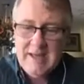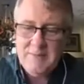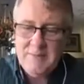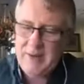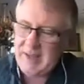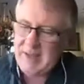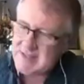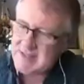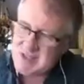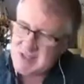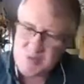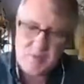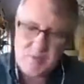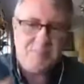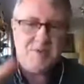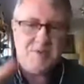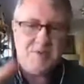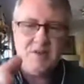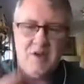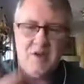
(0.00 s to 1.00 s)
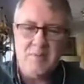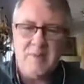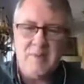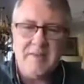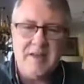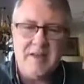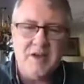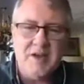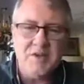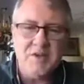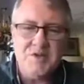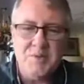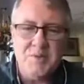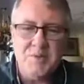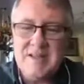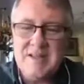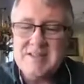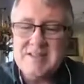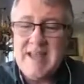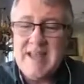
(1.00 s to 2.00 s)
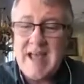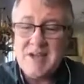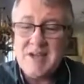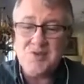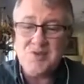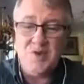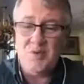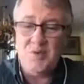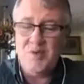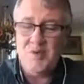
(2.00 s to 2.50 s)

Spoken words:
We get swept along by the culture, but it's natural.